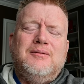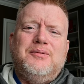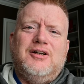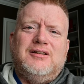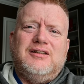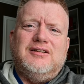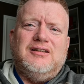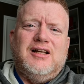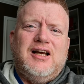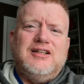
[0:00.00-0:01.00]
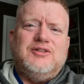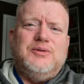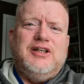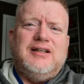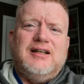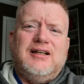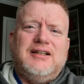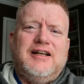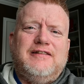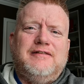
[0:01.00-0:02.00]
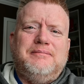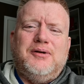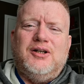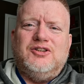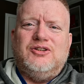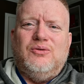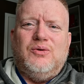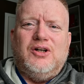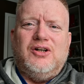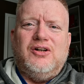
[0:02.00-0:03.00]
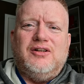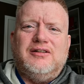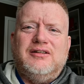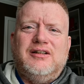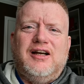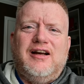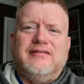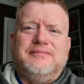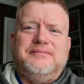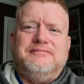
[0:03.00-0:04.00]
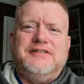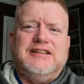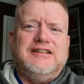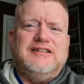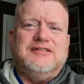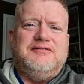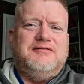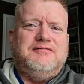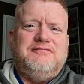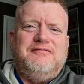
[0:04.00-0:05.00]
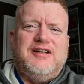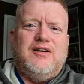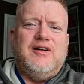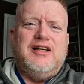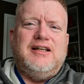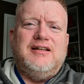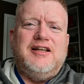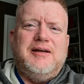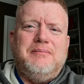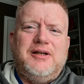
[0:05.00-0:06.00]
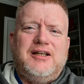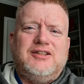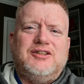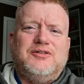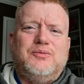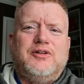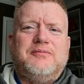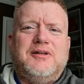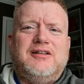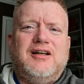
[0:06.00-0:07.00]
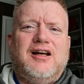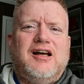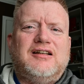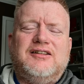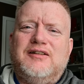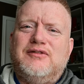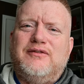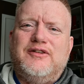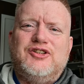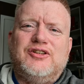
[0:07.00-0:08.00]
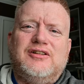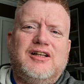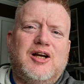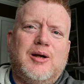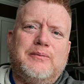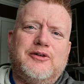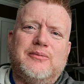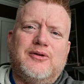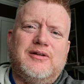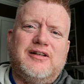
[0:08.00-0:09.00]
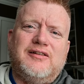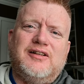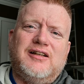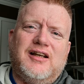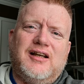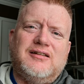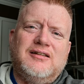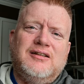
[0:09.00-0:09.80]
But in the last week, I've punched a wall. I've been very impatient with my dog, never physically harmed him or anything like that.